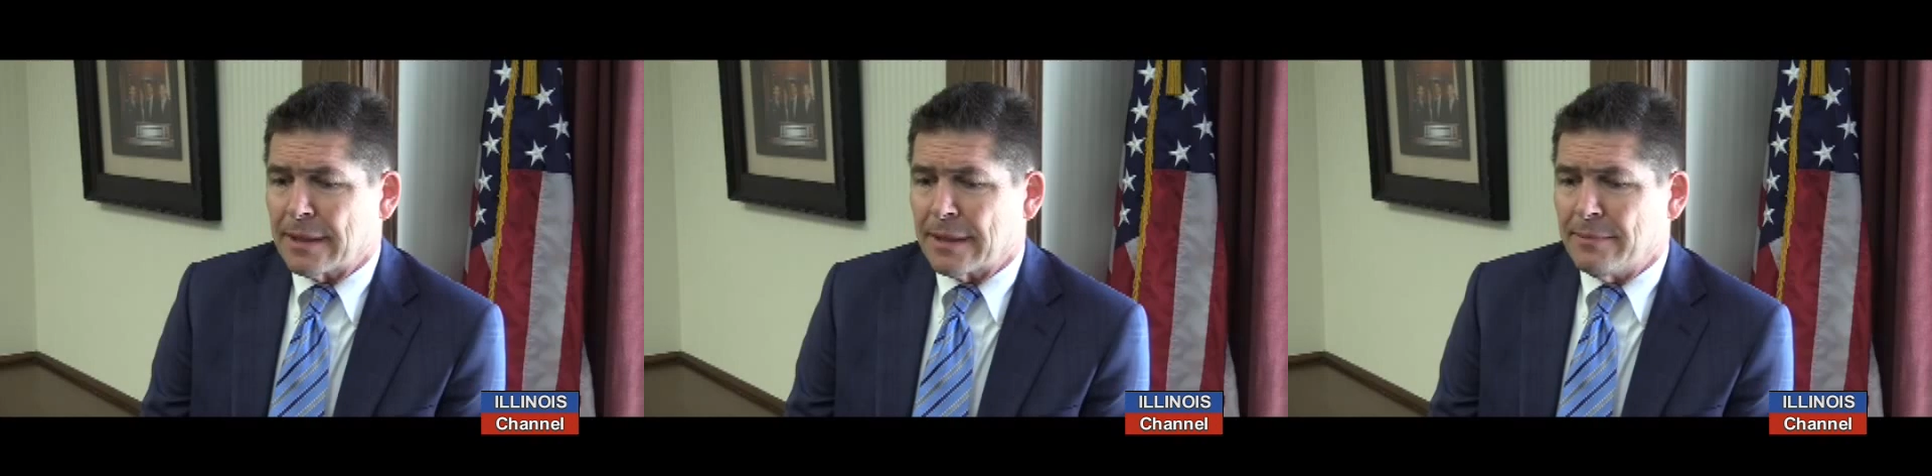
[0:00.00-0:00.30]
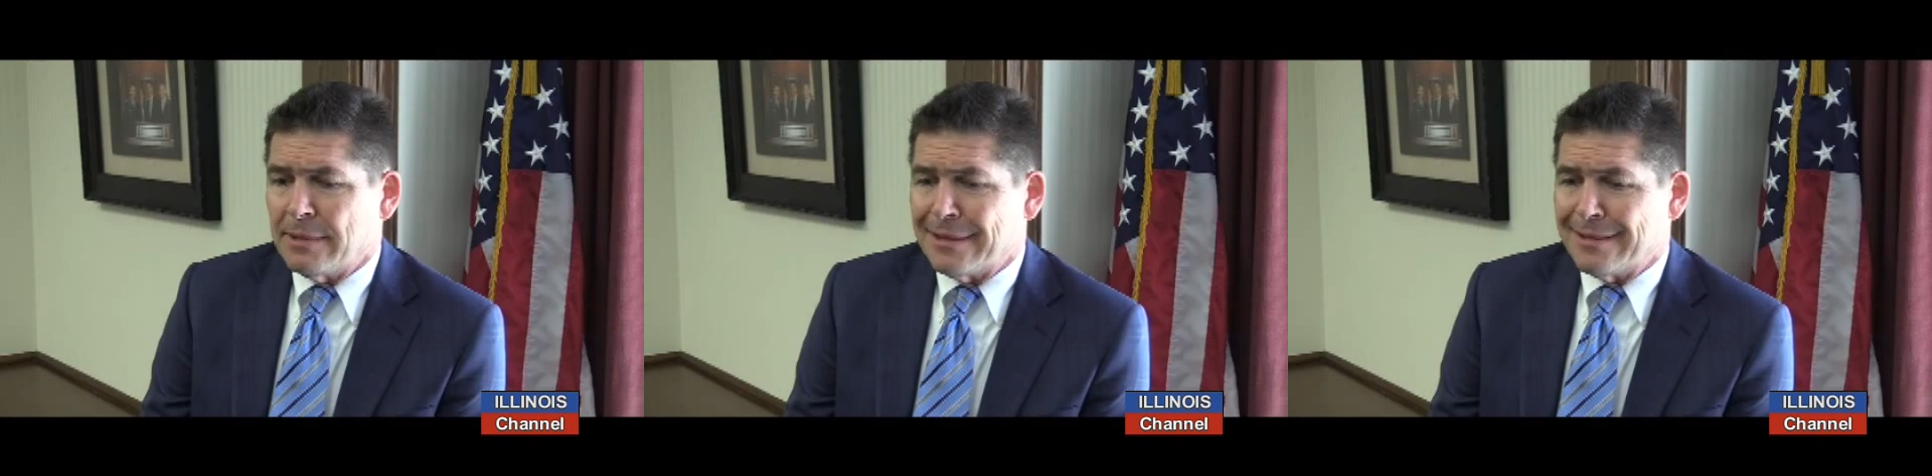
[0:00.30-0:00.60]

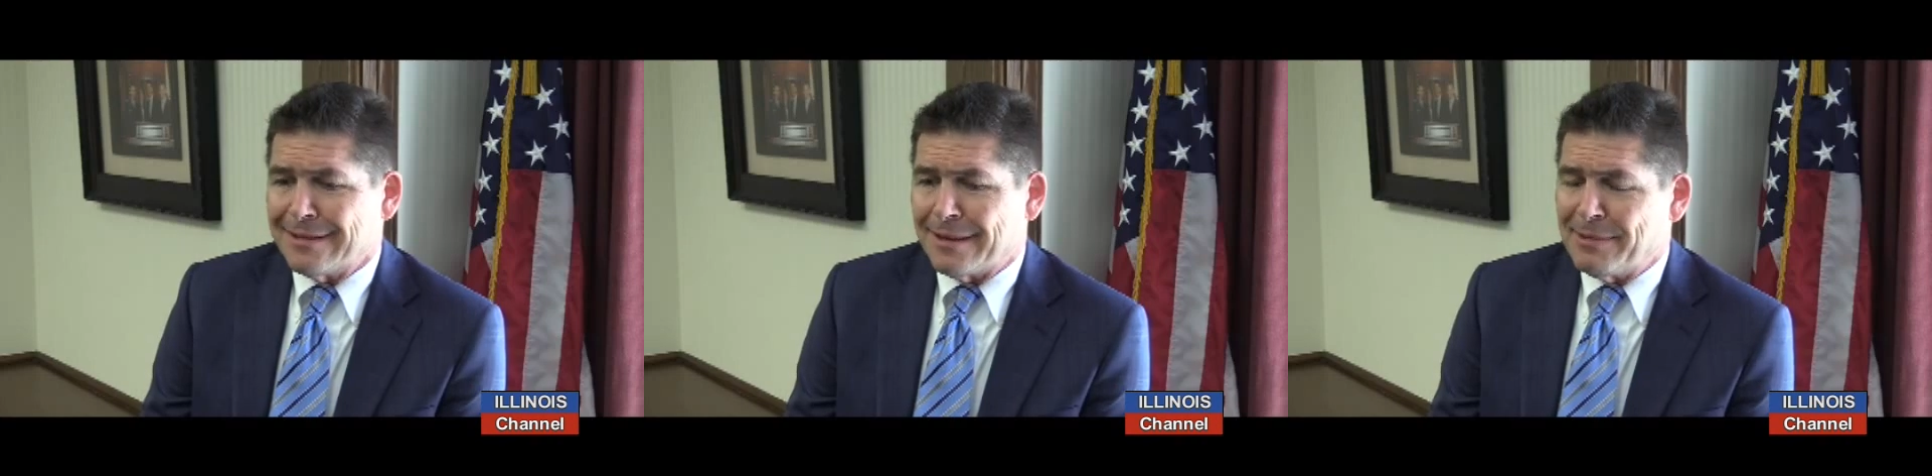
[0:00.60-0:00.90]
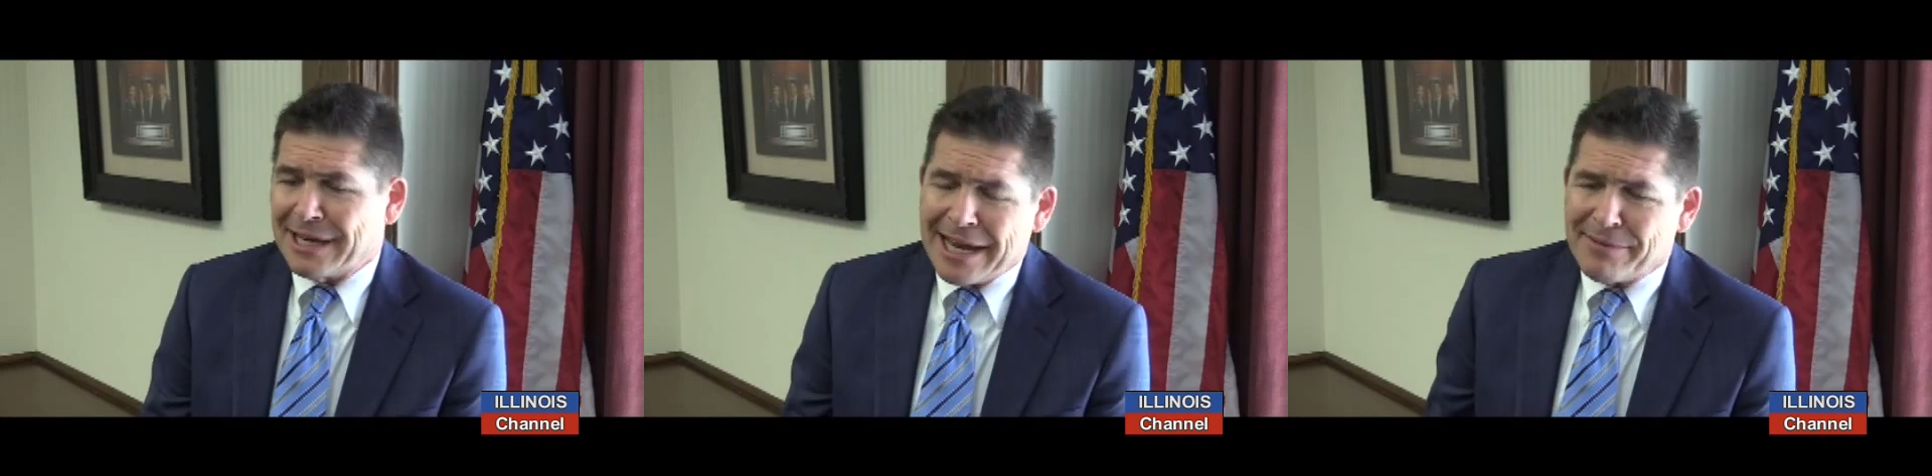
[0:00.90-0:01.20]
I mean, I
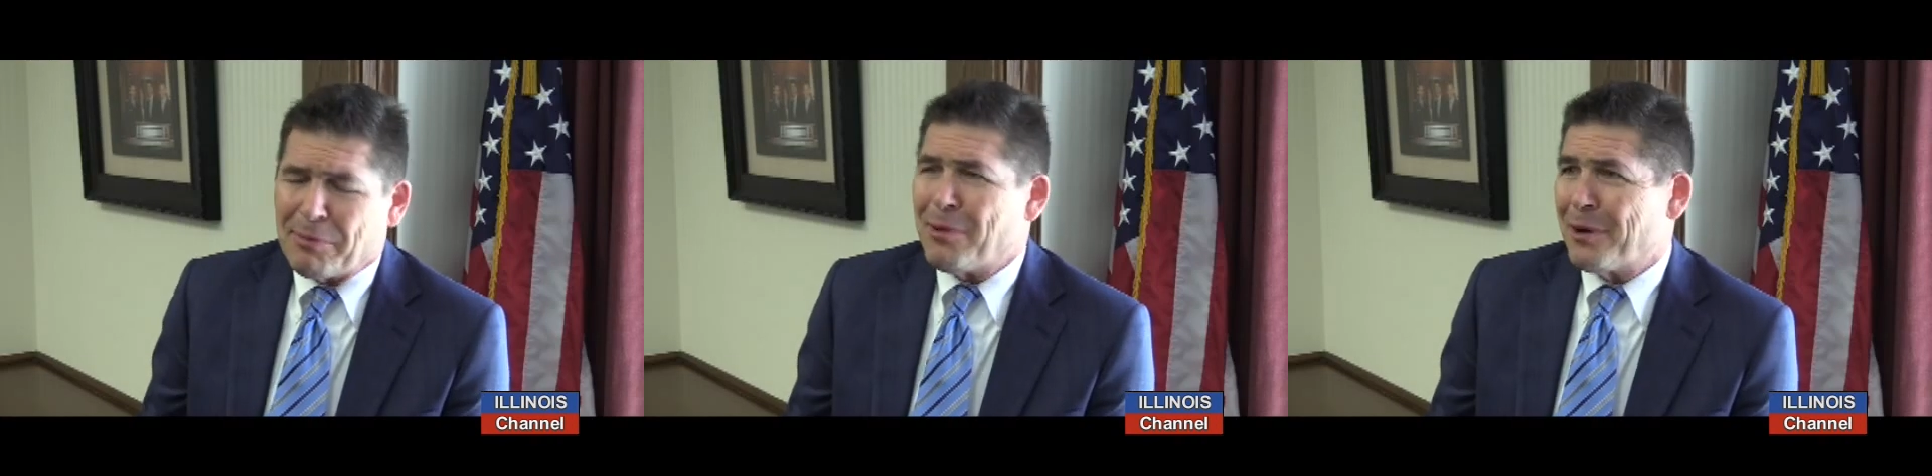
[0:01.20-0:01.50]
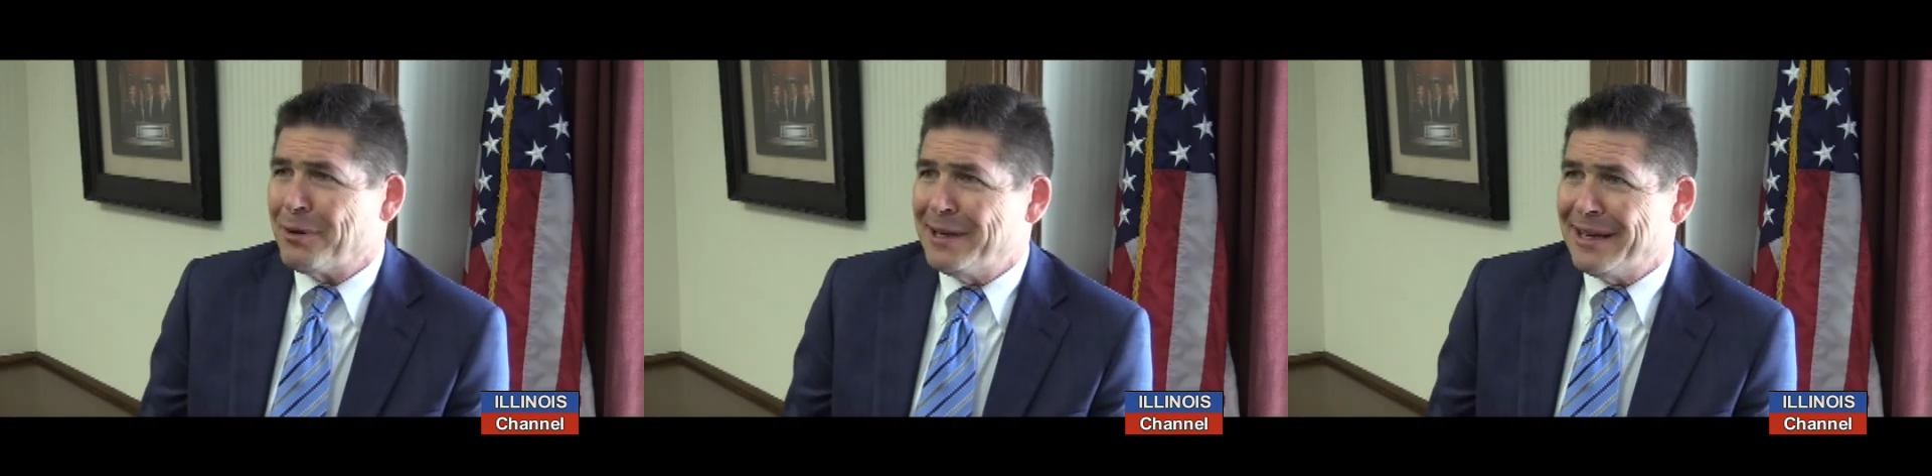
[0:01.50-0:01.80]
mean, I have a
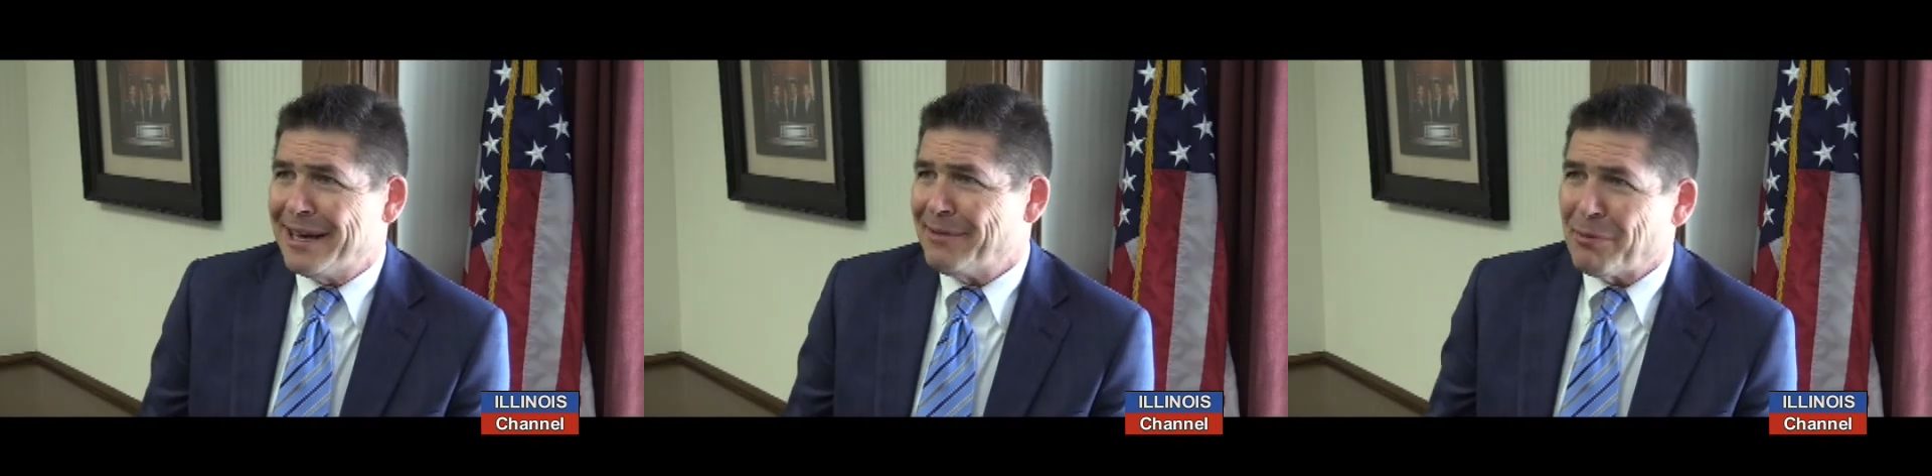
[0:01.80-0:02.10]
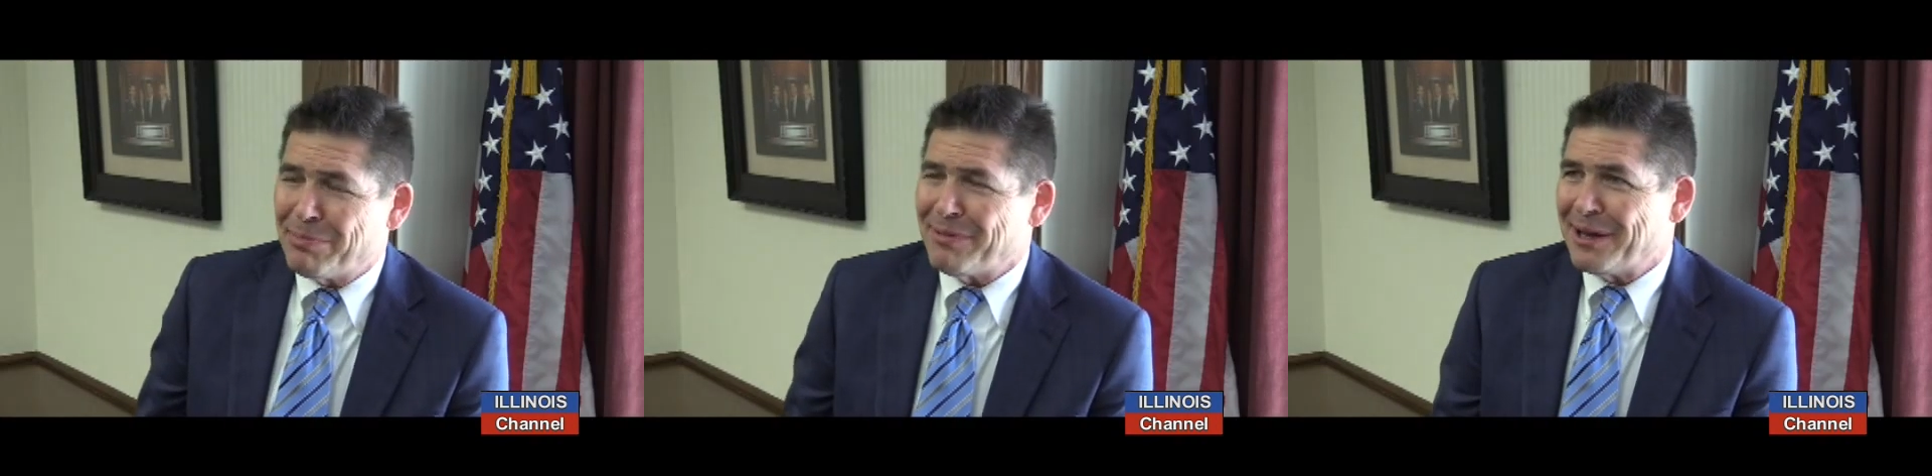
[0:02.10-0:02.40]
party. I have a.